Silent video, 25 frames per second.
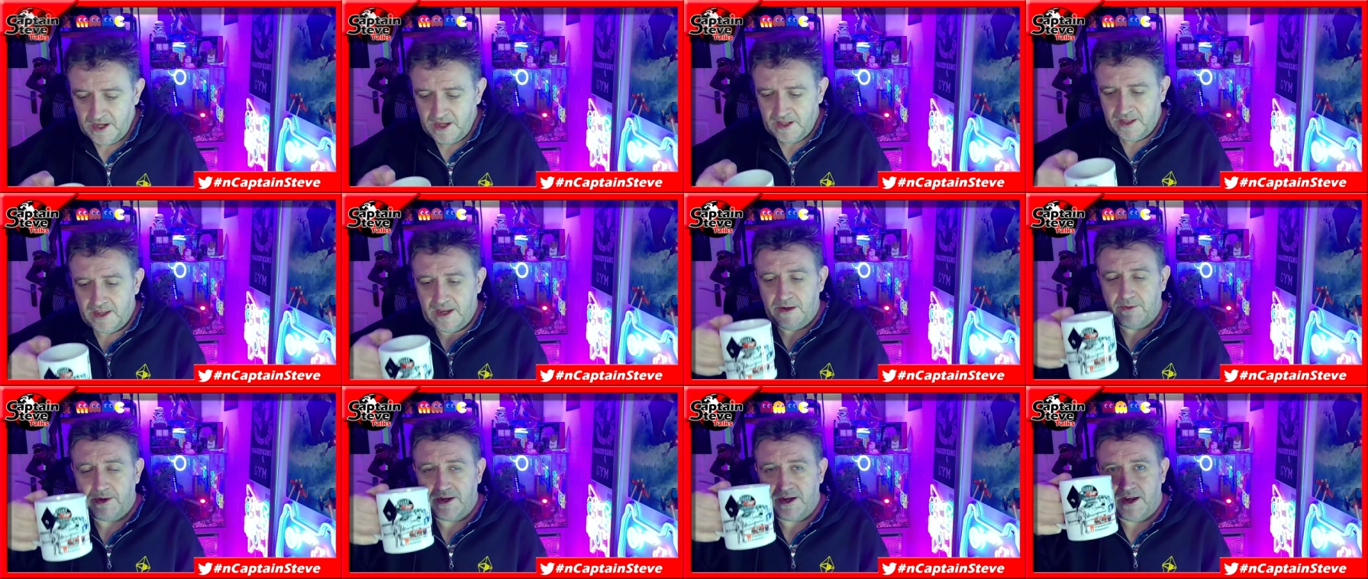
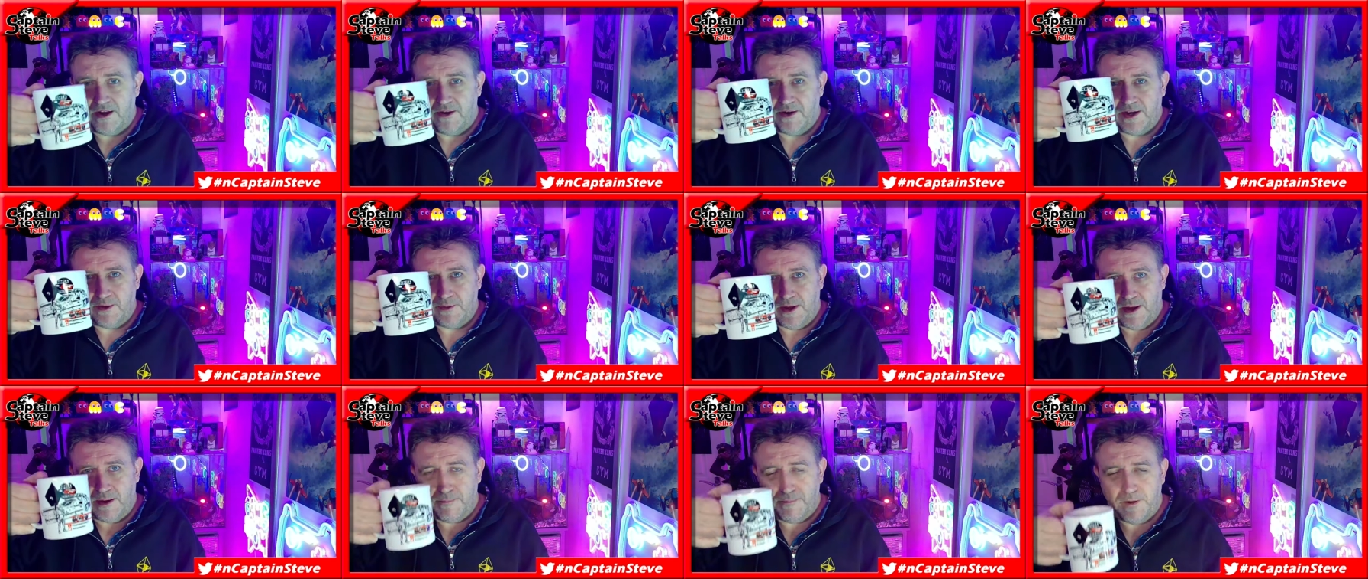There we go.
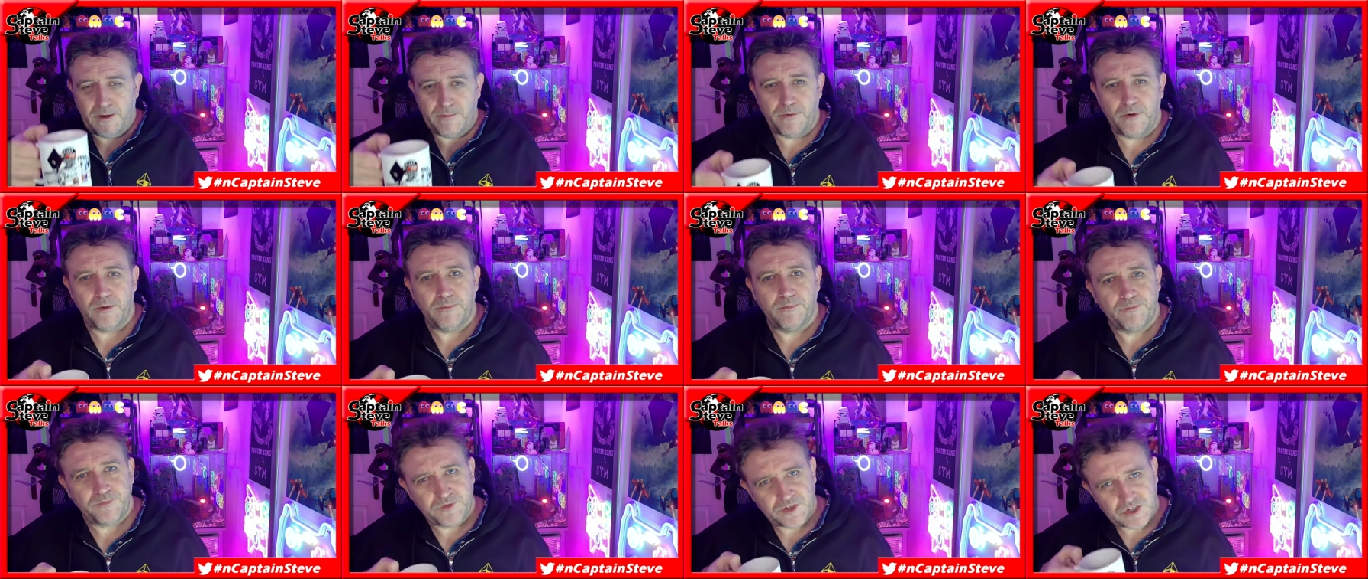Anyway,
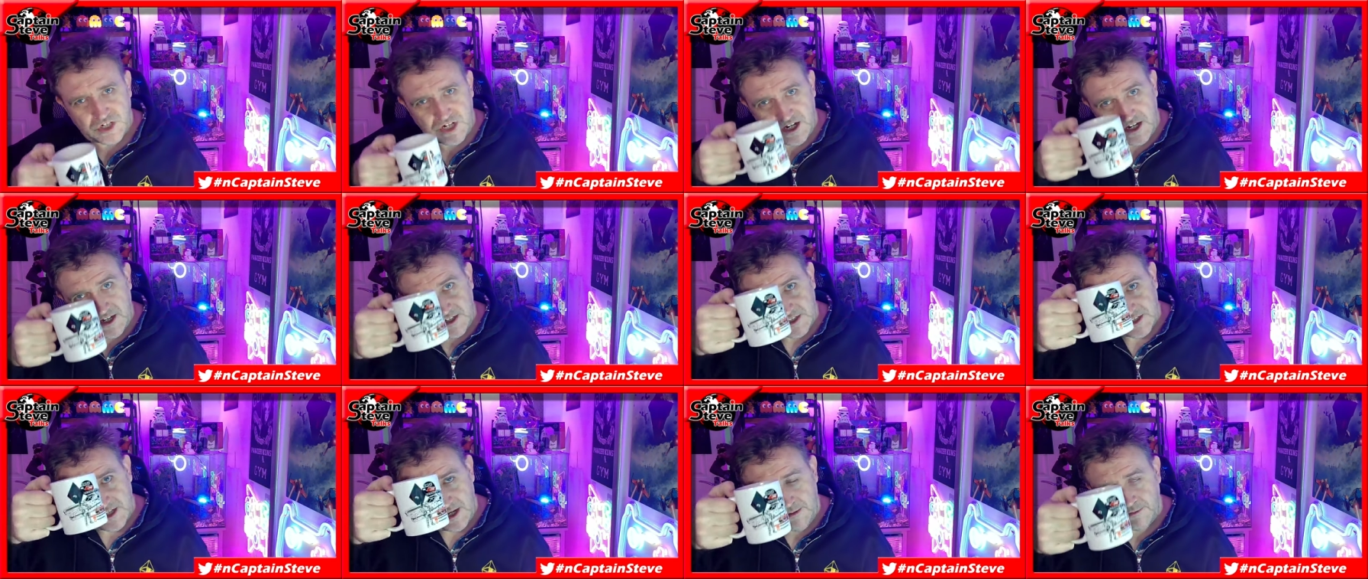people,
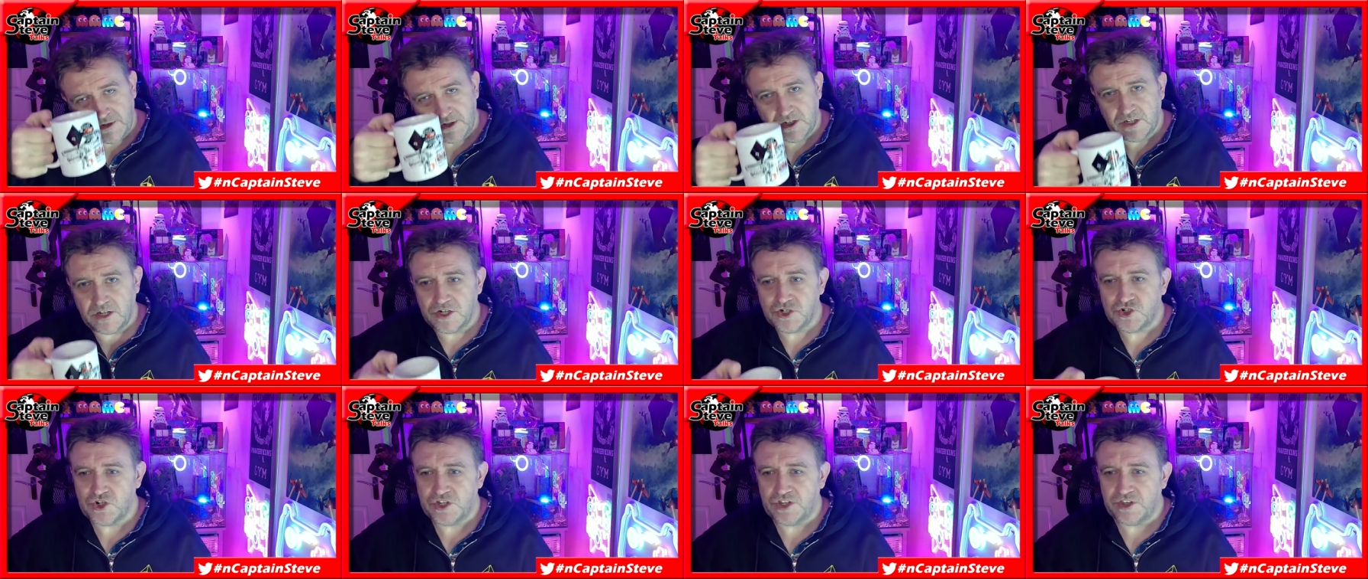cheers. I'm going to
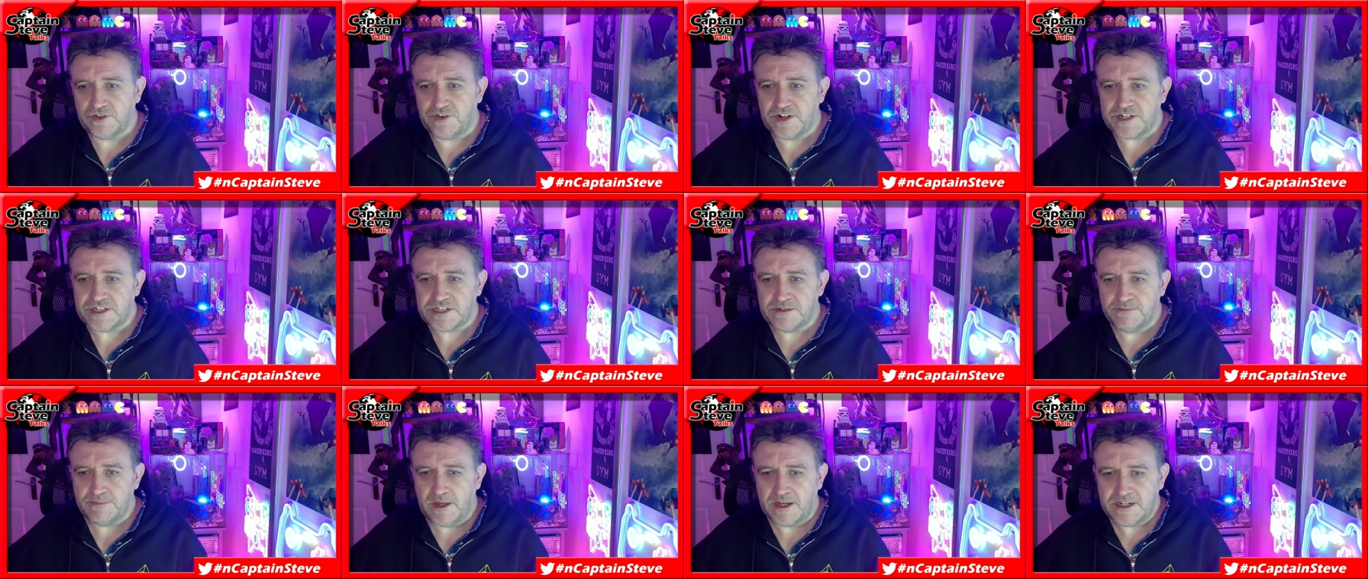go drink the
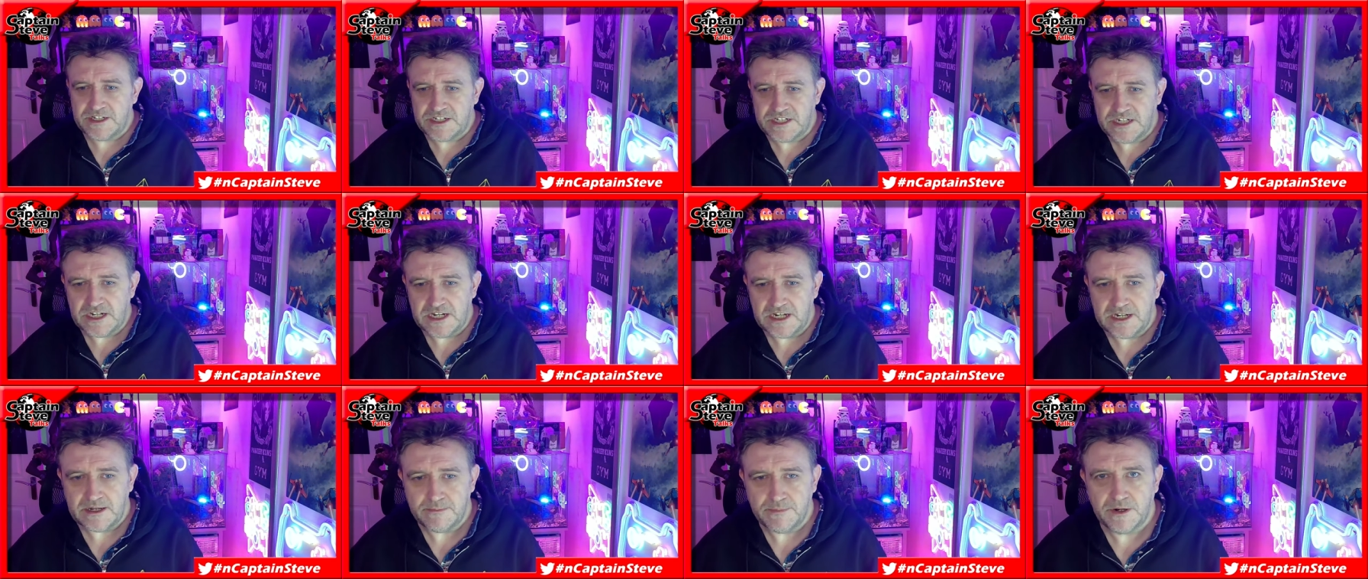rest of my
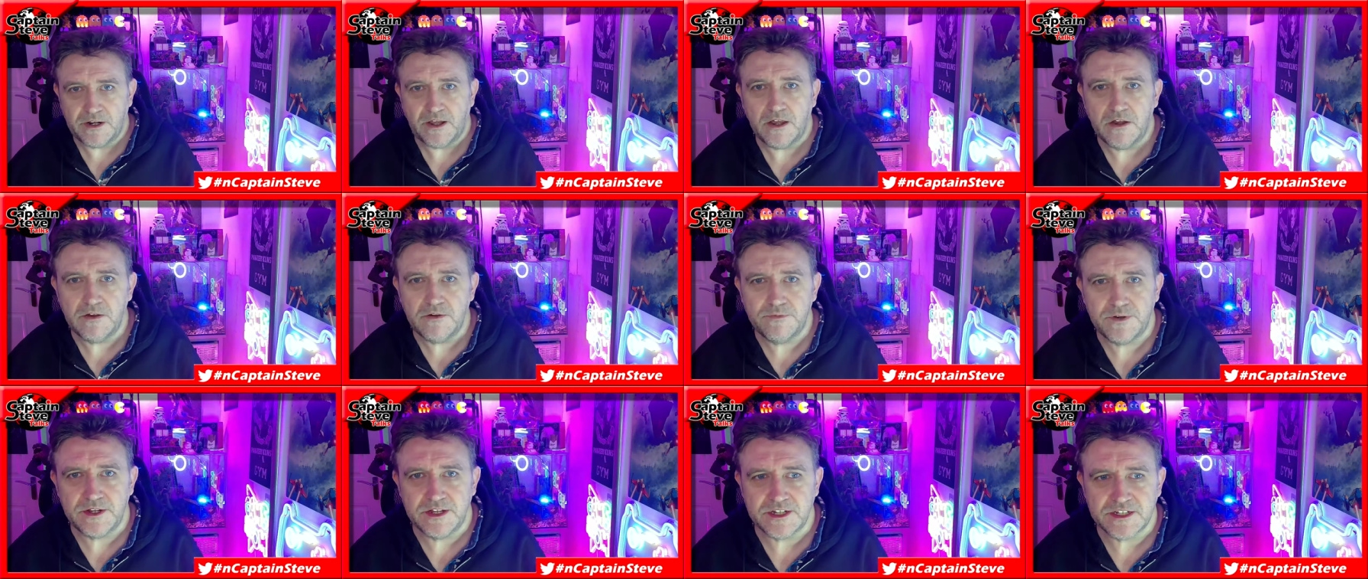tea, but
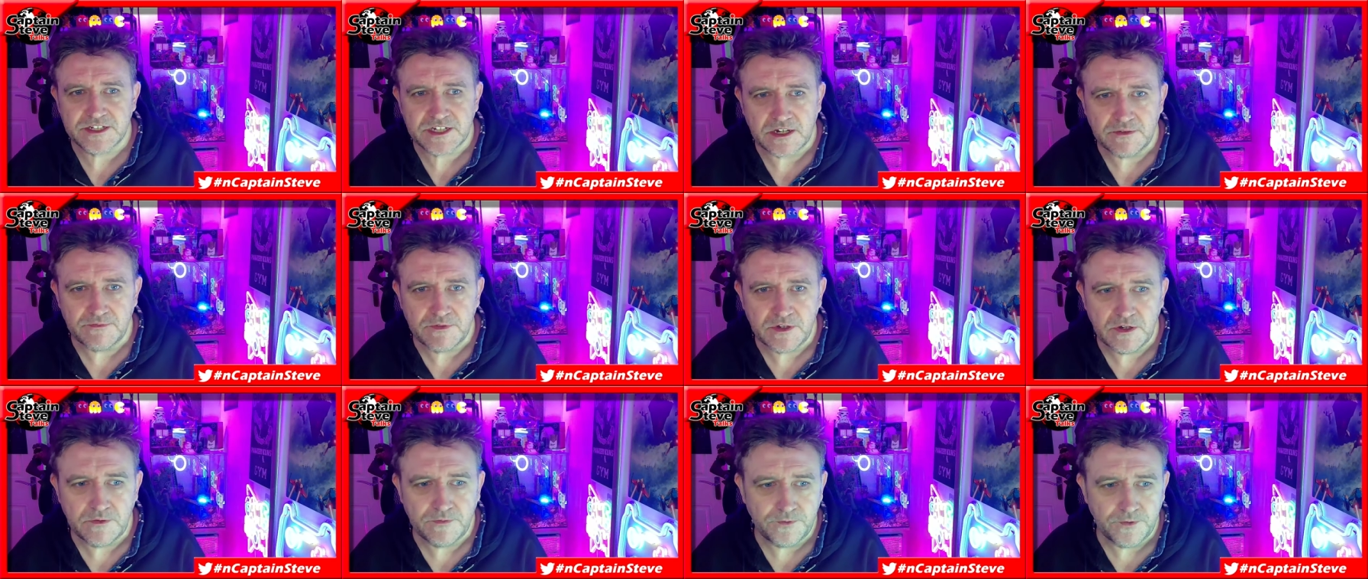hopefully that's
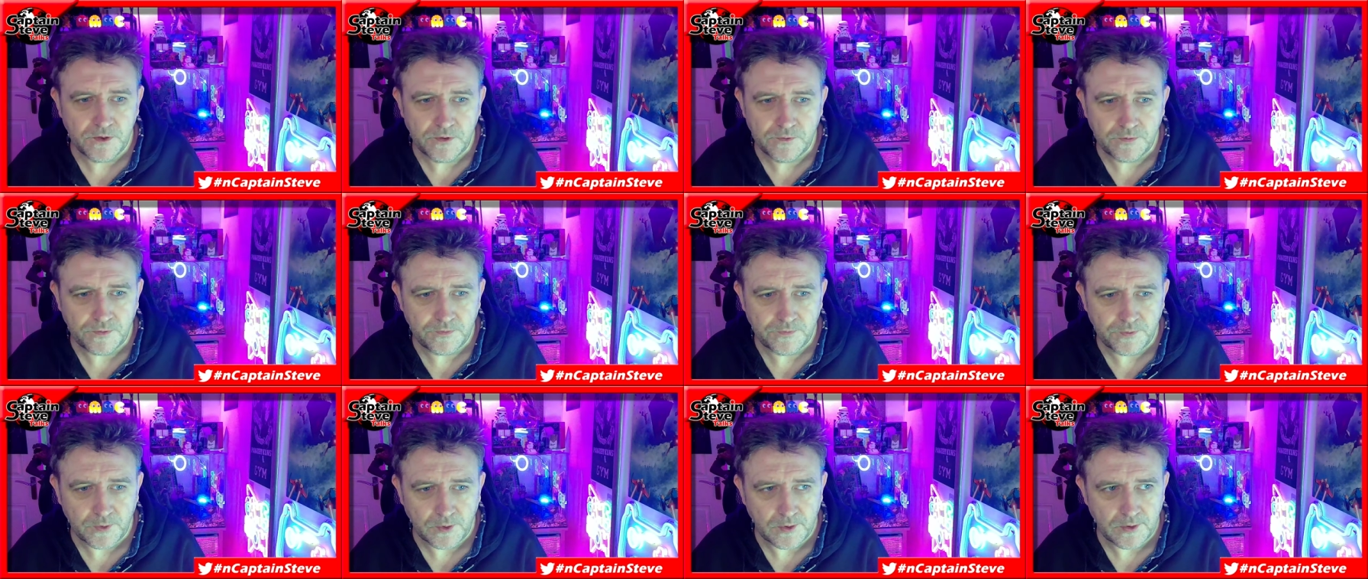given you food
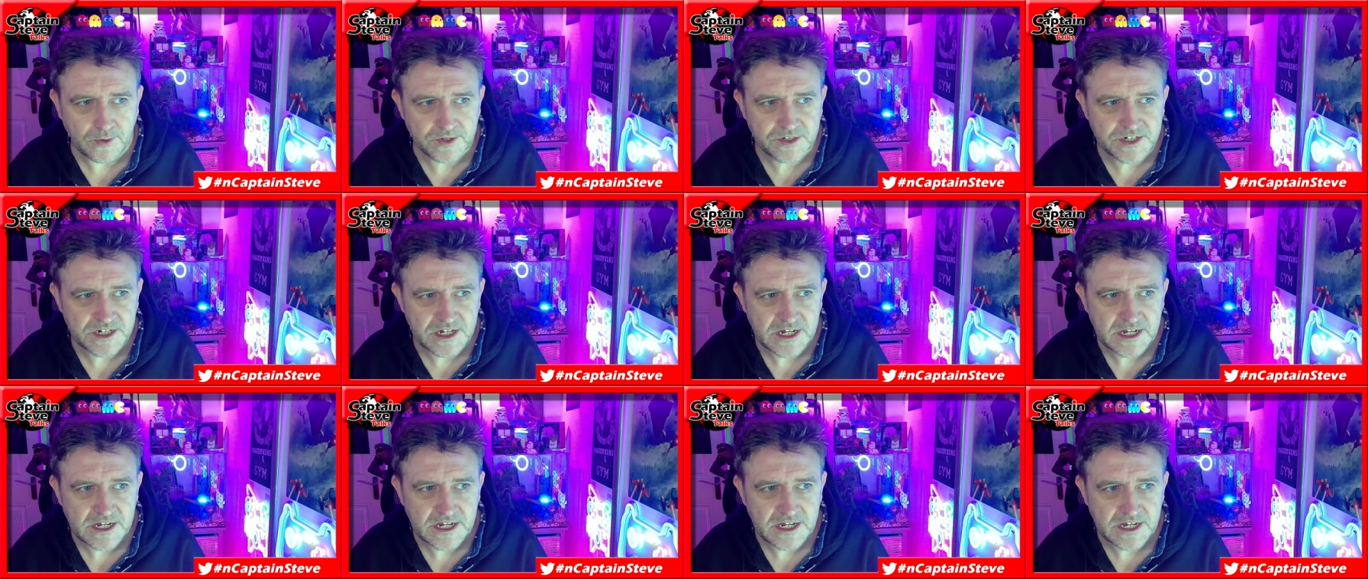for thought.